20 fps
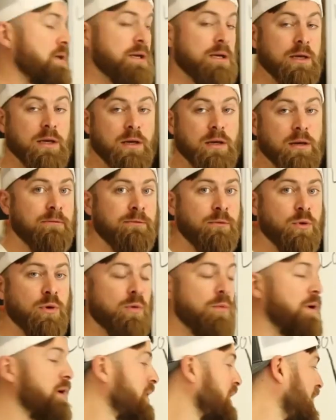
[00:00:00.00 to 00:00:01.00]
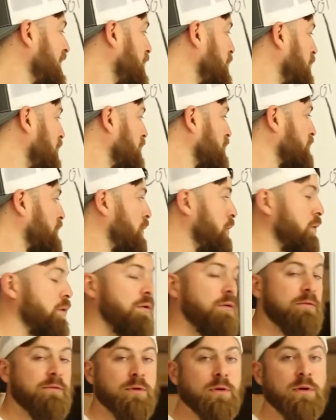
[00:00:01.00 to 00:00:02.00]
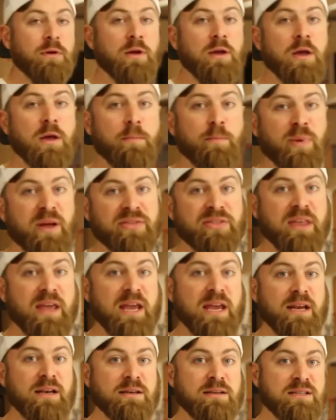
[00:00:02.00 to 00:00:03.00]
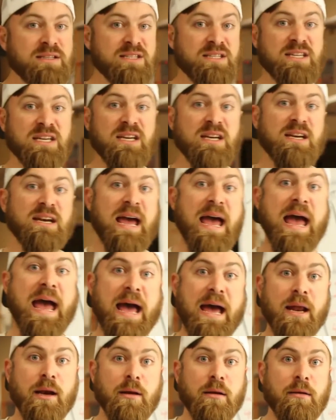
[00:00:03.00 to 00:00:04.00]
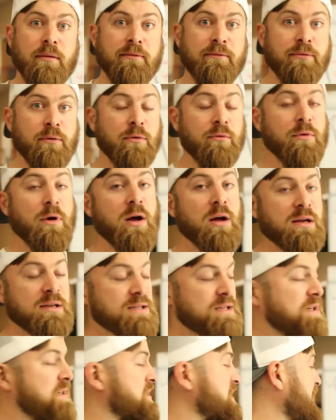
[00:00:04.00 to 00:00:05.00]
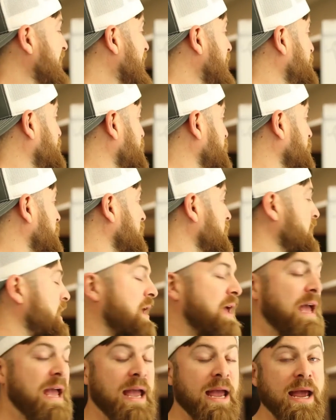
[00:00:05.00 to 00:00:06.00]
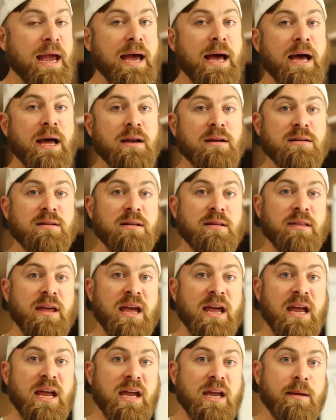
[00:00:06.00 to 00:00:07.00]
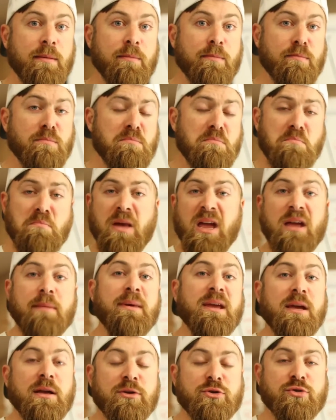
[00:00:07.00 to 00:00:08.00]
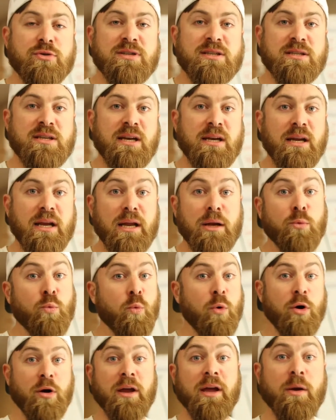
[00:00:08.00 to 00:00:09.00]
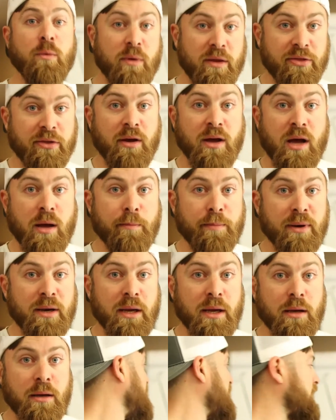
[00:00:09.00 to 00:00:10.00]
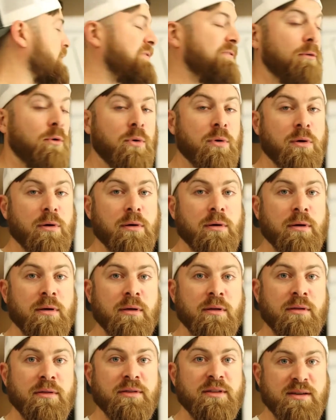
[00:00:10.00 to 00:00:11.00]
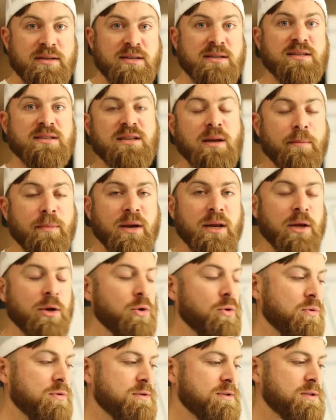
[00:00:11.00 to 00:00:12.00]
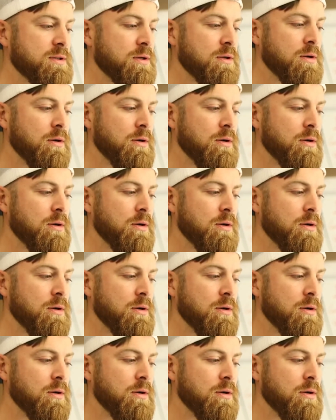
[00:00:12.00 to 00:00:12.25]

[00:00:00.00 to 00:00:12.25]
in a 401k gold rollover, but they'd seen an ad for Rosalind Capital and they may be interested in working with the company. Therefore, this is somebody who's